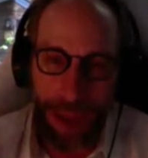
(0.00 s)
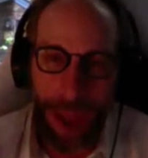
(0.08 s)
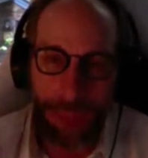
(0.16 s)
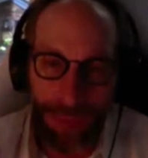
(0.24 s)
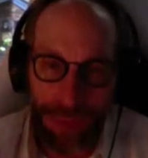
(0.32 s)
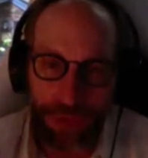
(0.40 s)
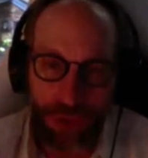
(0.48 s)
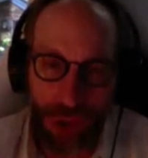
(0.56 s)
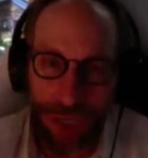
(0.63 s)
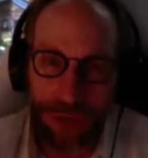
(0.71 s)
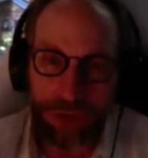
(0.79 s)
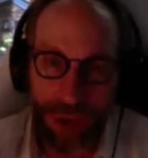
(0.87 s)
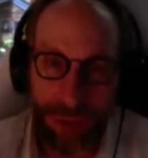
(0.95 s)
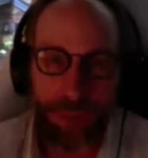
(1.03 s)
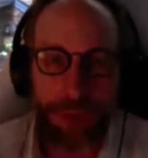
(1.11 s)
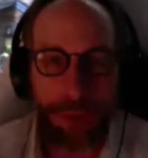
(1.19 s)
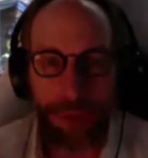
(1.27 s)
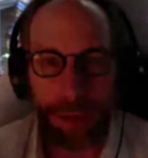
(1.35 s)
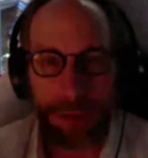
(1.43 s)
And this changed
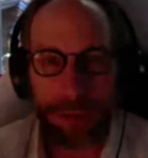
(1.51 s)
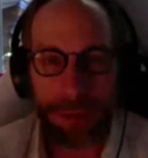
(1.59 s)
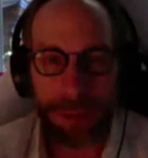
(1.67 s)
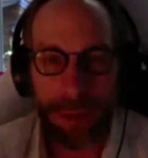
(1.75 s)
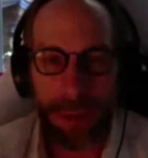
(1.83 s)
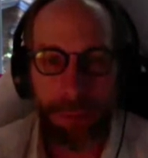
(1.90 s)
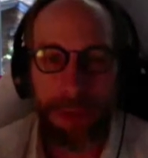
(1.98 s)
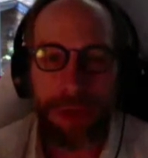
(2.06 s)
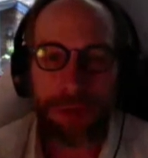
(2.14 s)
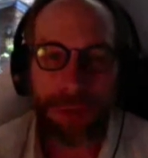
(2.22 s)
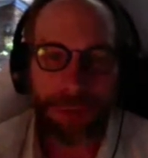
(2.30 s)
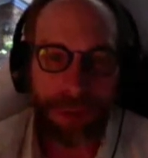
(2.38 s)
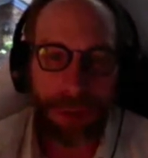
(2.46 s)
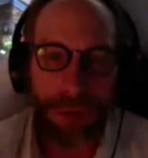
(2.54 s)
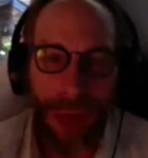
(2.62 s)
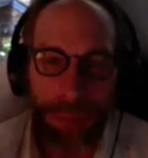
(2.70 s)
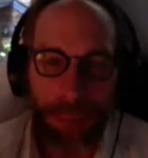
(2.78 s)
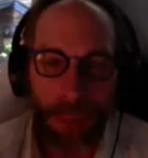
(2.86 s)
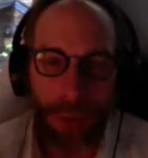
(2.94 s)
everything. Because until
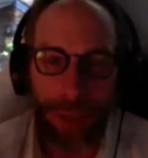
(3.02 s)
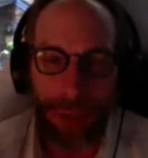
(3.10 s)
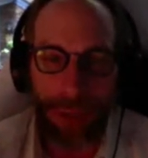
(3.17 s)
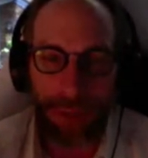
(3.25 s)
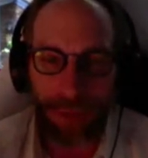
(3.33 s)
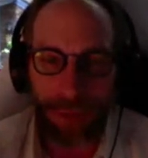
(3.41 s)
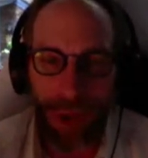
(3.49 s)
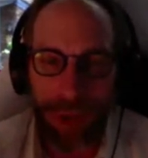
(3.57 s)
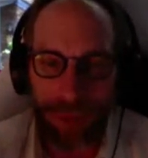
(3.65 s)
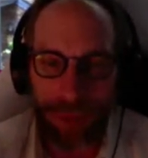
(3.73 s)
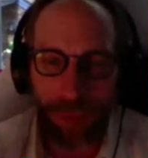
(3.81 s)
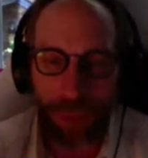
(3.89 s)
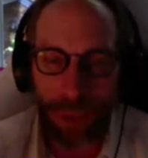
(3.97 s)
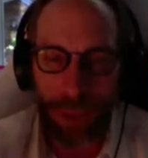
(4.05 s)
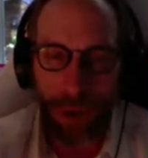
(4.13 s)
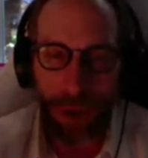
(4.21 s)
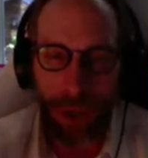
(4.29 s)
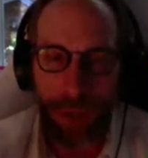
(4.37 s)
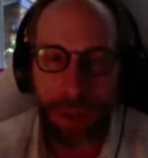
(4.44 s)
that point, until
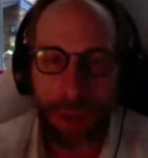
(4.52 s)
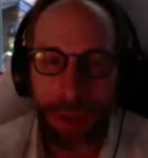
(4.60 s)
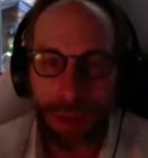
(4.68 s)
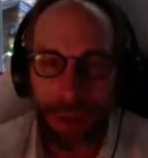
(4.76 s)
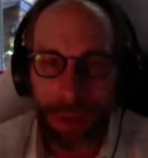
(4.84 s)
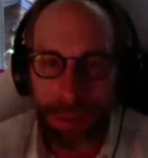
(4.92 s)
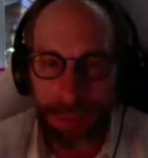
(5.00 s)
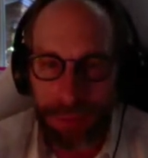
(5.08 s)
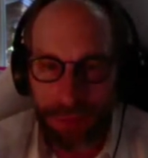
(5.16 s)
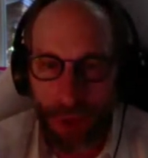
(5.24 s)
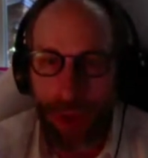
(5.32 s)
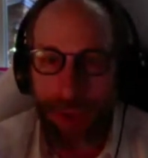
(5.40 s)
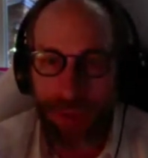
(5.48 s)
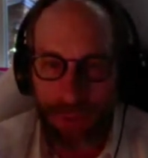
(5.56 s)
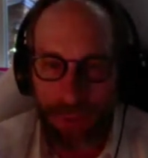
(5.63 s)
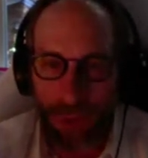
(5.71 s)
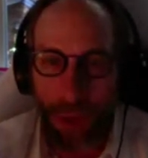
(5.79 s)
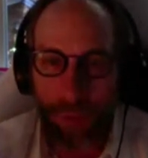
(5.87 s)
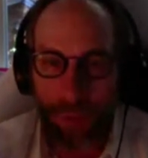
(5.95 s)
1929, science
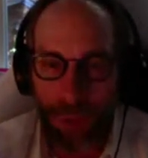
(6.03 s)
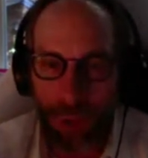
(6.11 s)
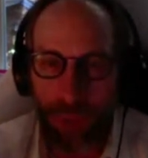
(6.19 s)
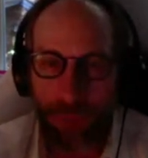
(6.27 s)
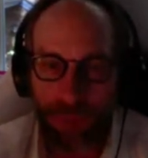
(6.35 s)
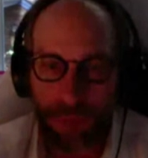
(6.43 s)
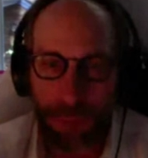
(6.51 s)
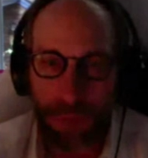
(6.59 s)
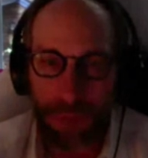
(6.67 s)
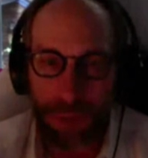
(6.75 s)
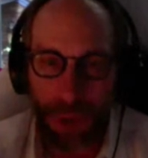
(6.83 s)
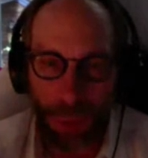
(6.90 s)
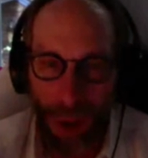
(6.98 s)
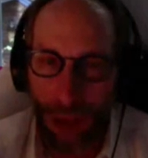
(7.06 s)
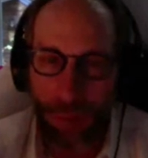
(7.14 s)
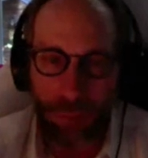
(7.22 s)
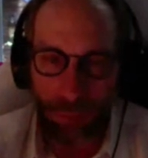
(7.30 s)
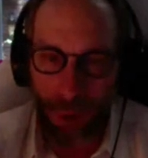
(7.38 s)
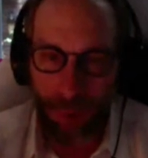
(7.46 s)
thought the universe had been
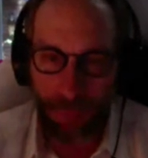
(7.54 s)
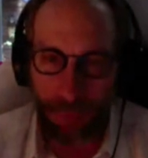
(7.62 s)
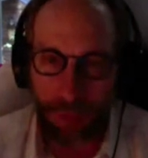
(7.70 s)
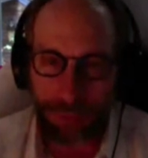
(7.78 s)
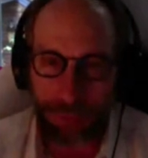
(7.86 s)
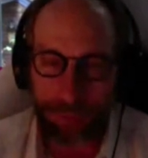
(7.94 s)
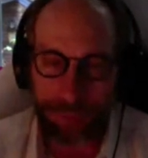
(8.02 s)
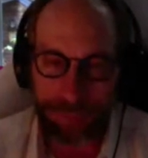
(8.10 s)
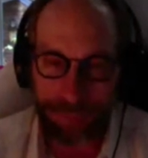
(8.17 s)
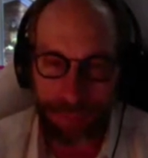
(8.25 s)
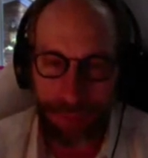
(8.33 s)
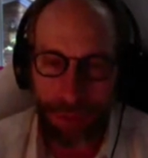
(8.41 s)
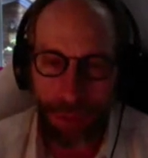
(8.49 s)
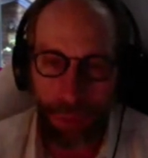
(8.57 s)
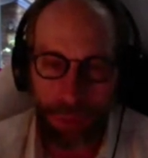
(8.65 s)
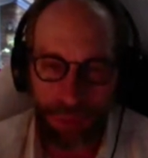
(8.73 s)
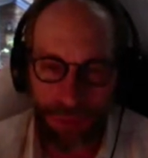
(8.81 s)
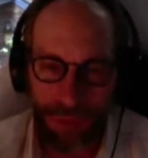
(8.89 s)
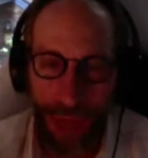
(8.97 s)
around forever,
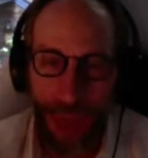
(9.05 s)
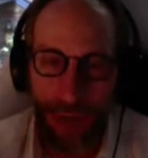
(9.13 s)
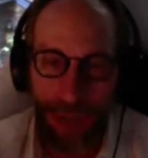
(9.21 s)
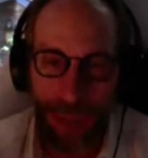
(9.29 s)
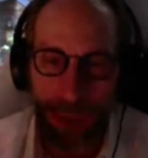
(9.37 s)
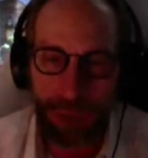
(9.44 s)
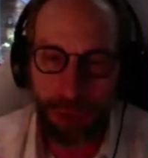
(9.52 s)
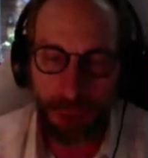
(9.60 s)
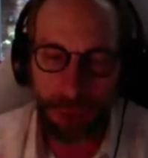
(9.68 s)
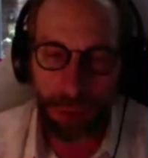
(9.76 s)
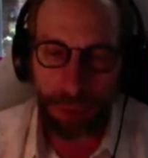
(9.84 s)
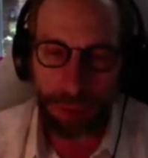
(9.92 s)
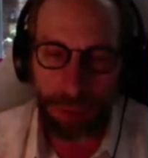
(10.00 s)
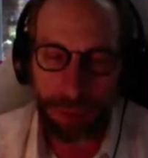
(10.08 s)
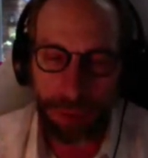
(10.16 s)
was static and eternal.